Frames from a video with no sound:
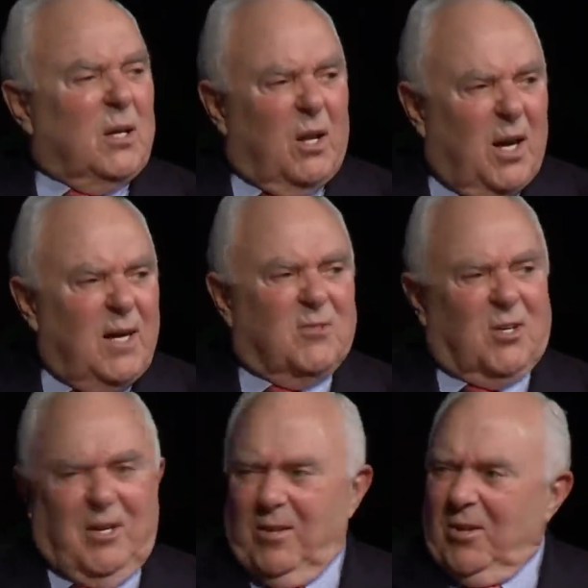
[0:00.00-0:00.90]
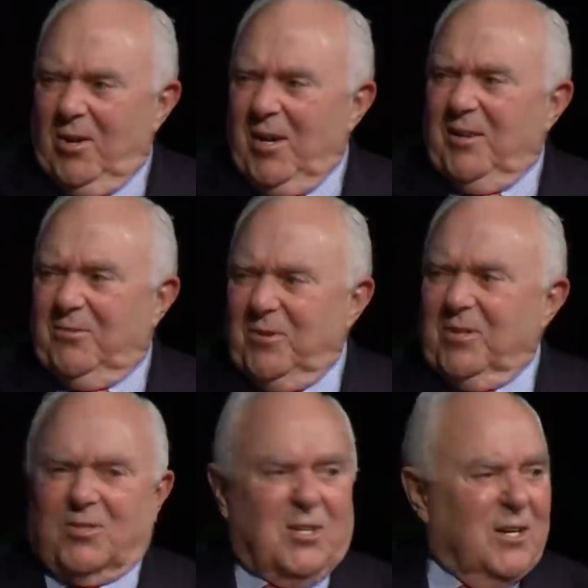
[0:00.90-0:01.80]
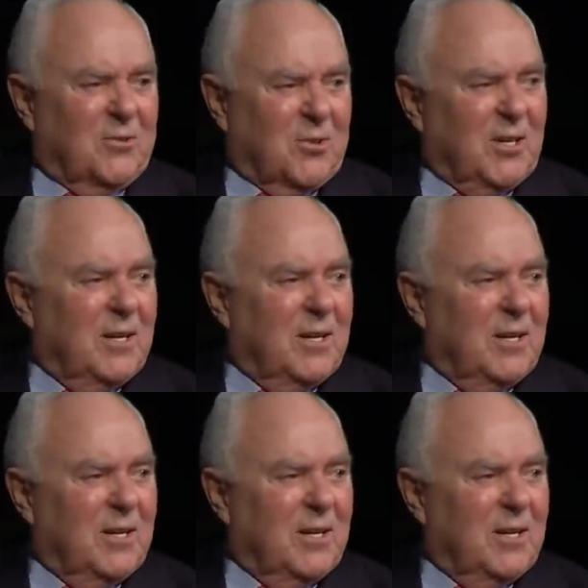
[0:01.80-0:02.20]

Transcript: lives on the line for this country.